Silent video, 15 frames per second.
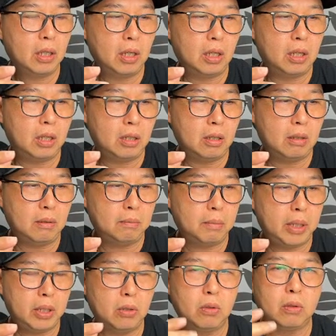
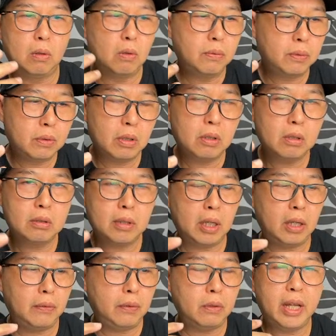But overall,
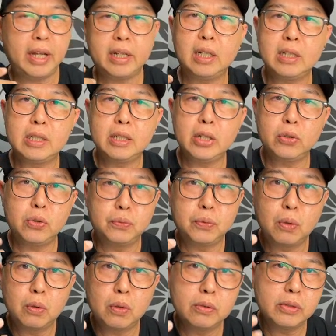if you like listening to
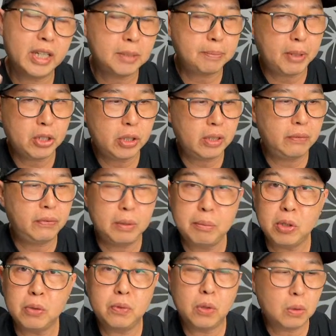vocals, especially
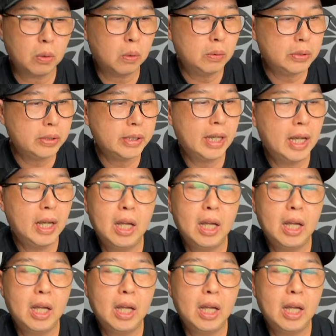female vocals,